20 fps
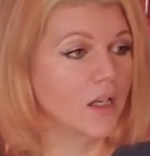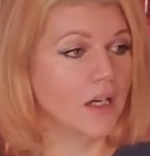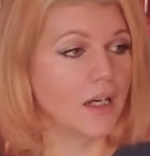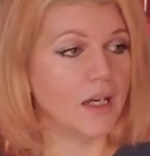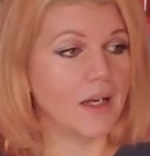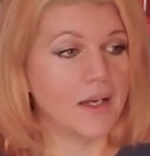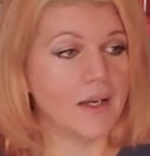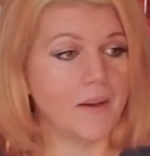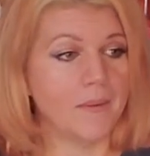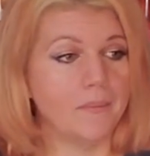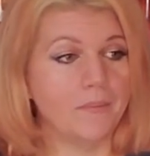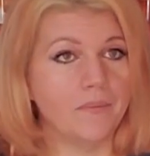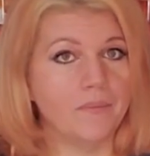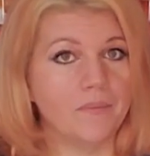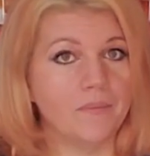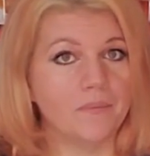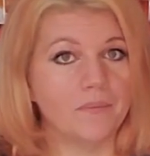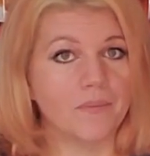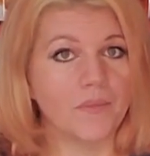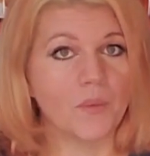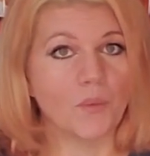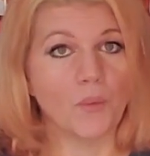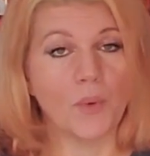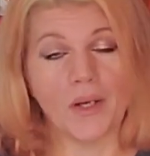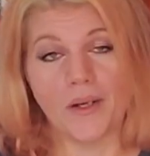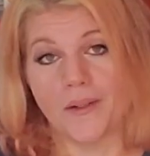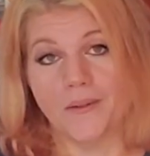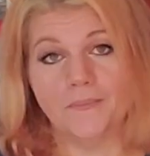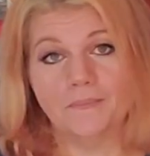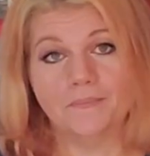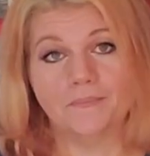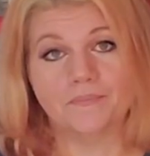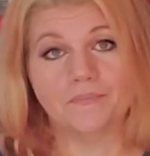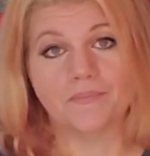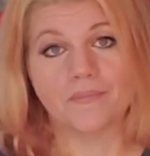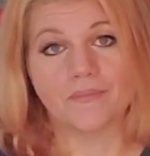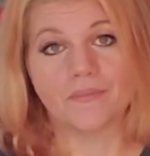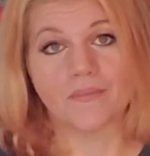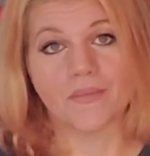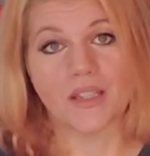Um, well,
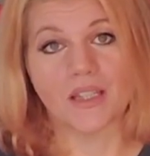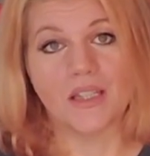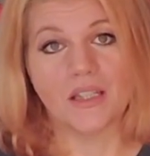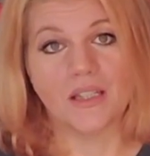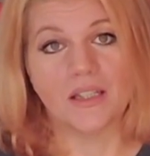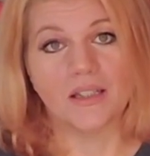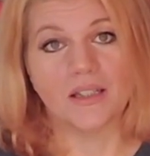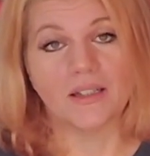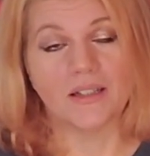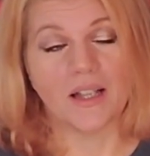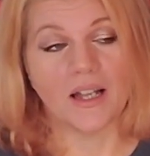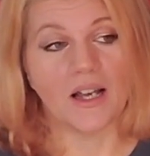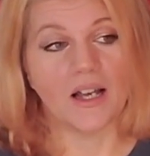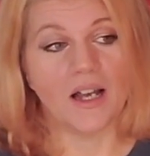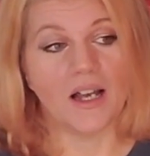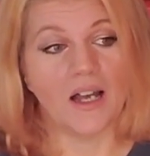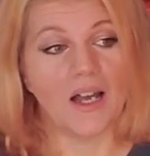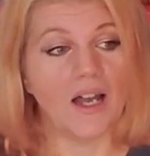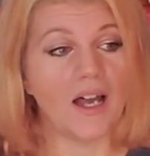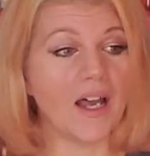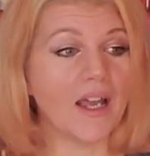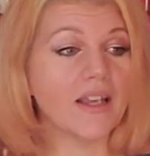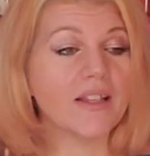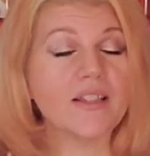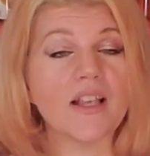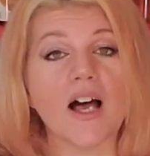I,